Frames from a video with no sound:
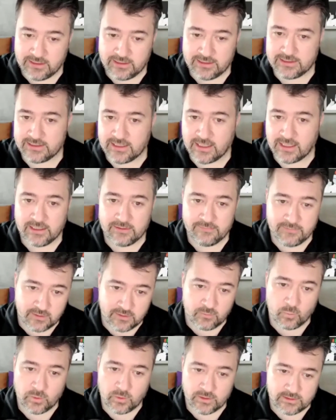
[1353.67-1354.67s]
the design of
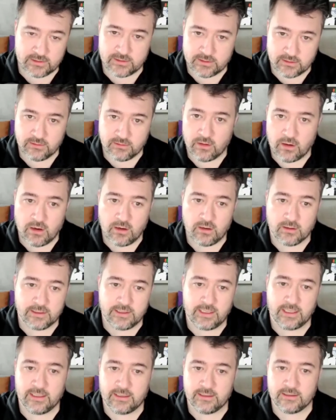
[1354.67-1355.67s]
it was to log
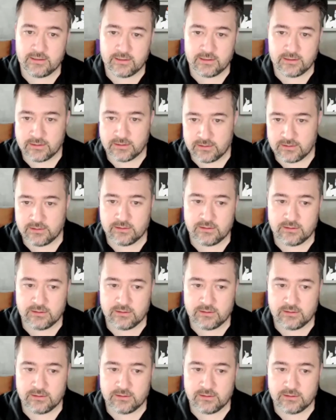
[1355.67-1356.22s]
data to